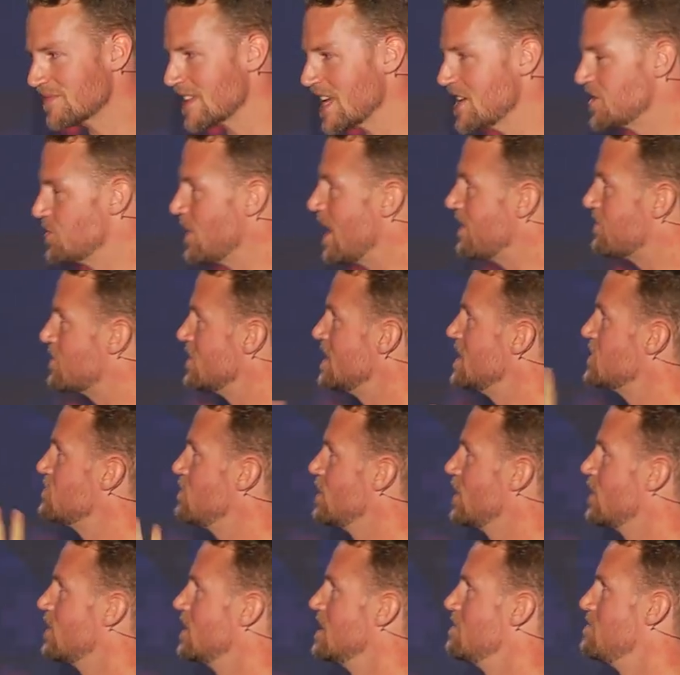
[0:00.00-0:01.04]
And so after this,
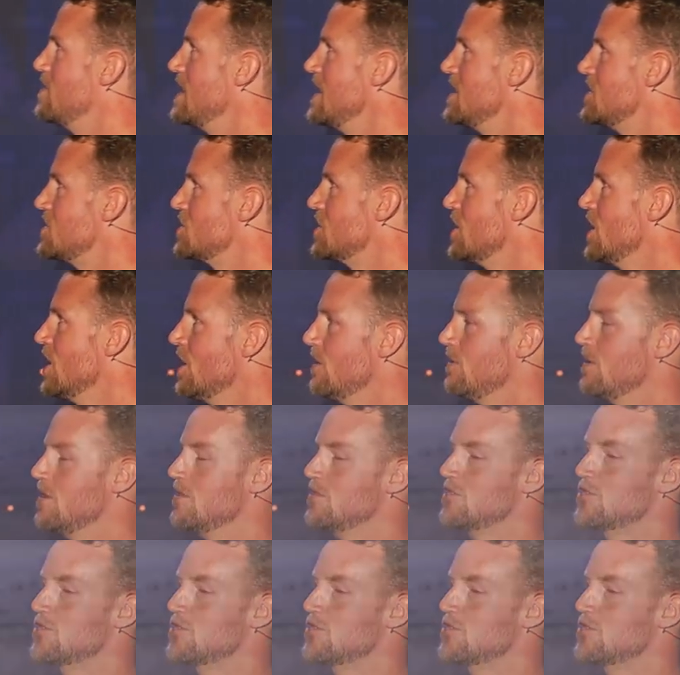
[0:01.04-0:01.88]
we go to the beach, we do